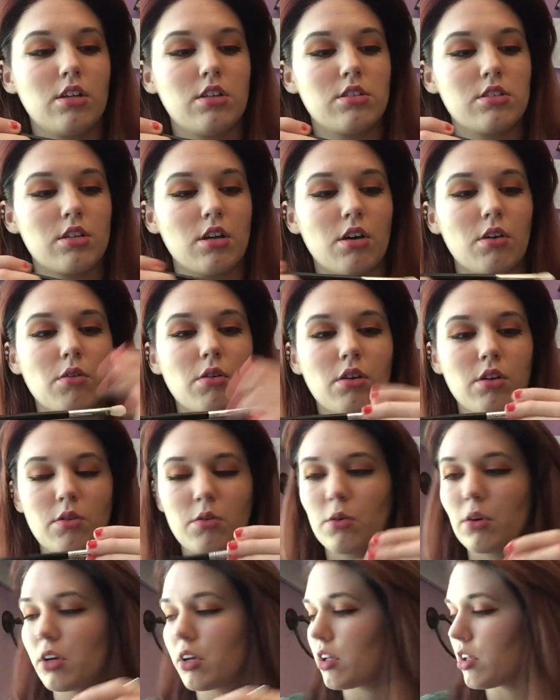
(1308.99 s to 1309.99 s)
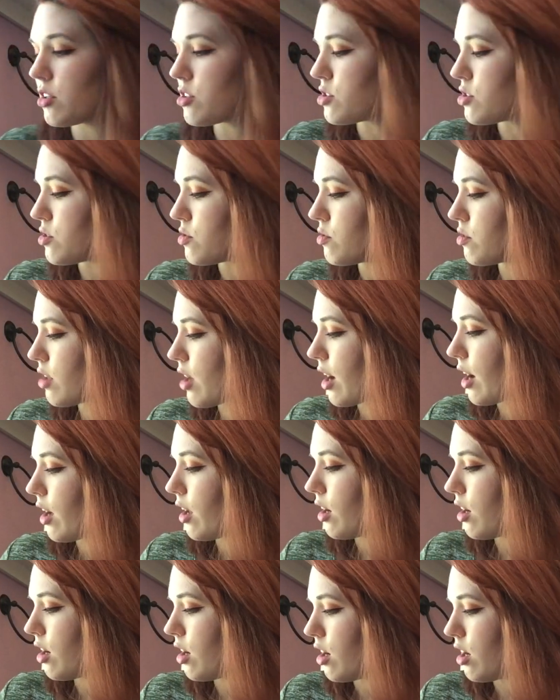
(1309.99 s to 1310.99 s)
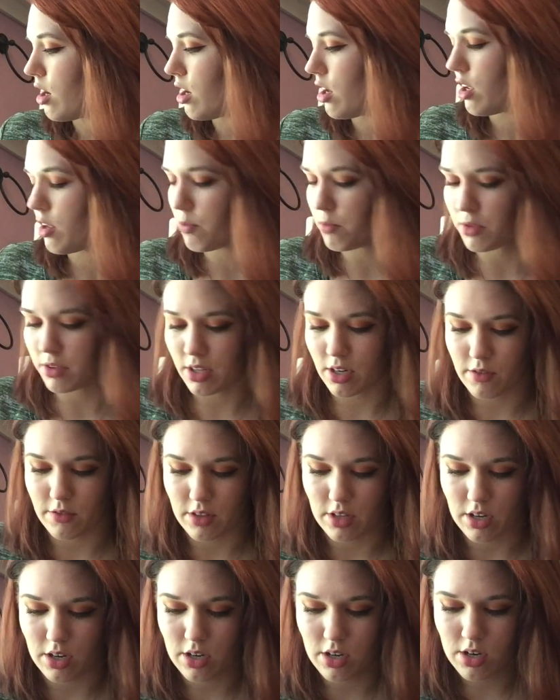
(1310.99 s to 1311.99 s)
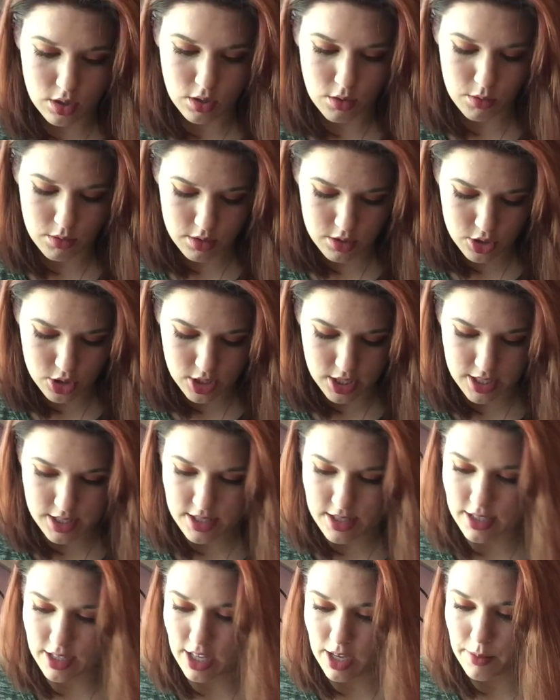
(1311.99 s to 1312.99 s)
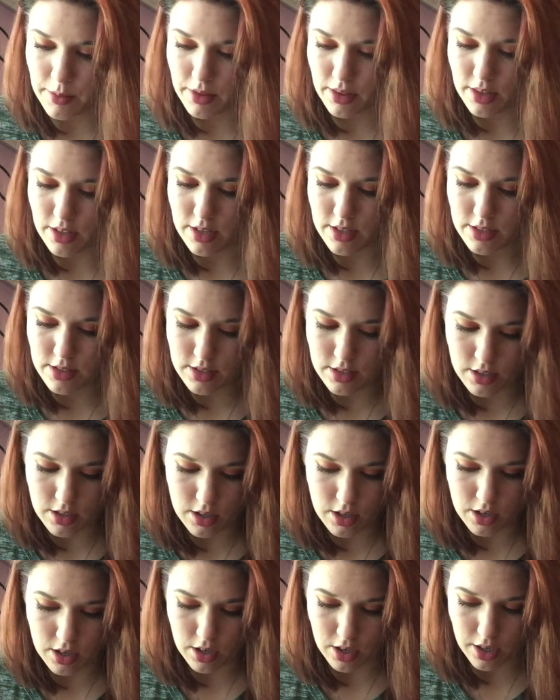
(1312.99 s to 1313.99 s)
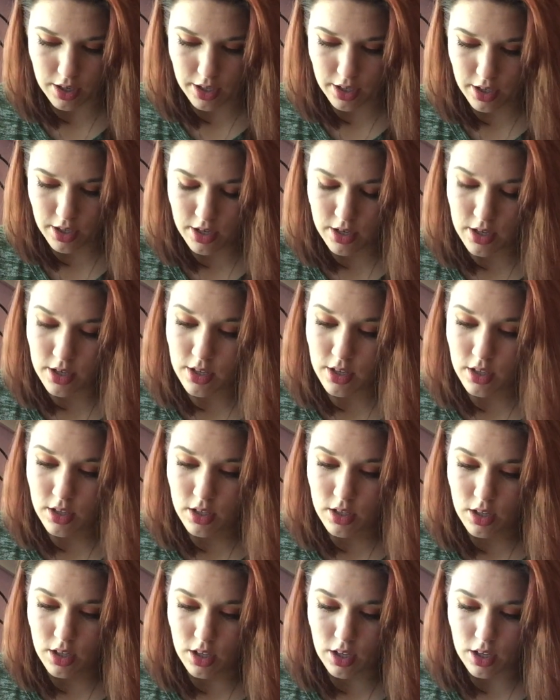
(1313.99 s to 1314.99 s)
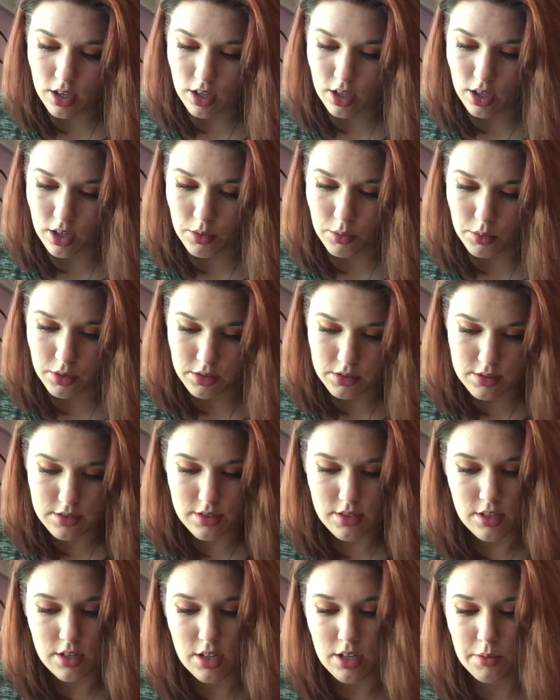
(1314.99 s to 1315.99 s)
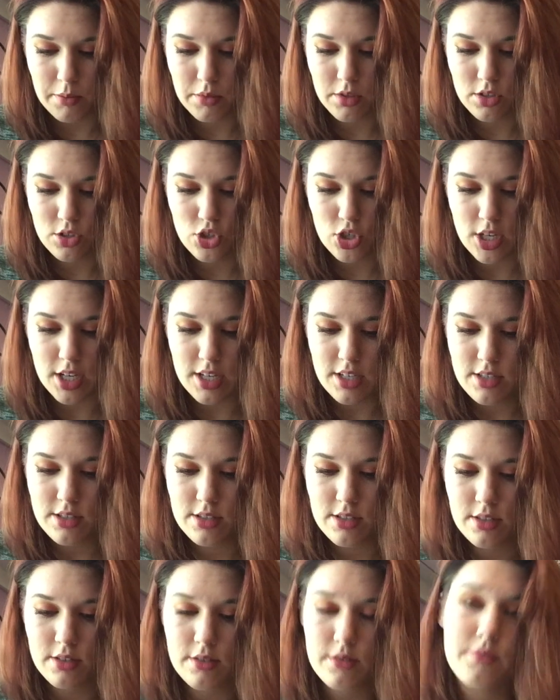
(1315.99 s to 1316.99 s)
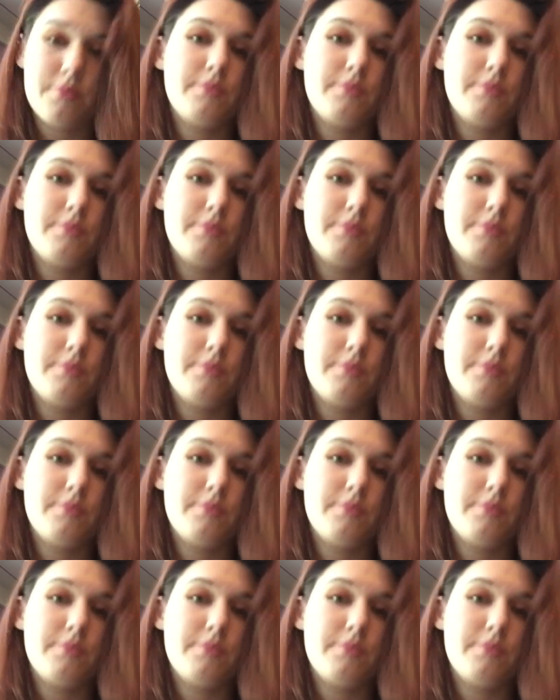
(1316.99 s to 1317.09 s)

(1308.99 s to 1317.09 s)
So we're gonna do that, put that over there. So the shades that came in this are, what's the name? Chase.